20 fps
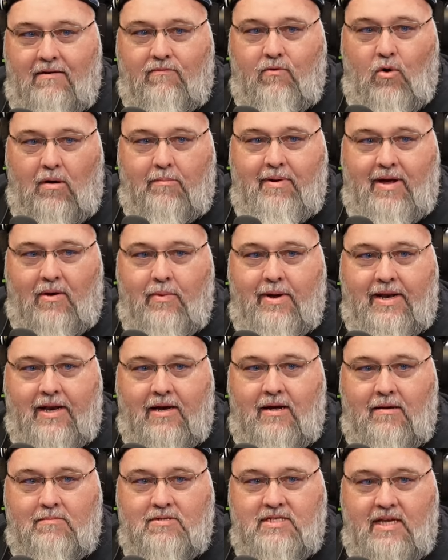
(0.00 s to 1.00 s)
of orbit when yeah. it
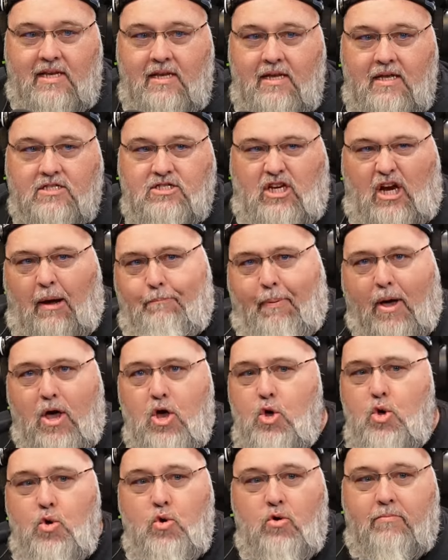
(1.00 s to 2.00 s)
comes in. It's like,
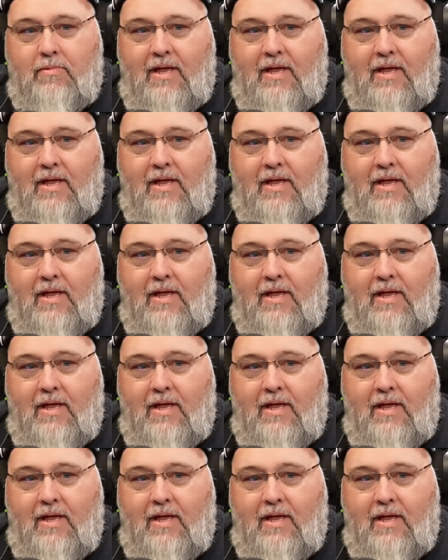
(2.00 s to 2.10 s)
boom,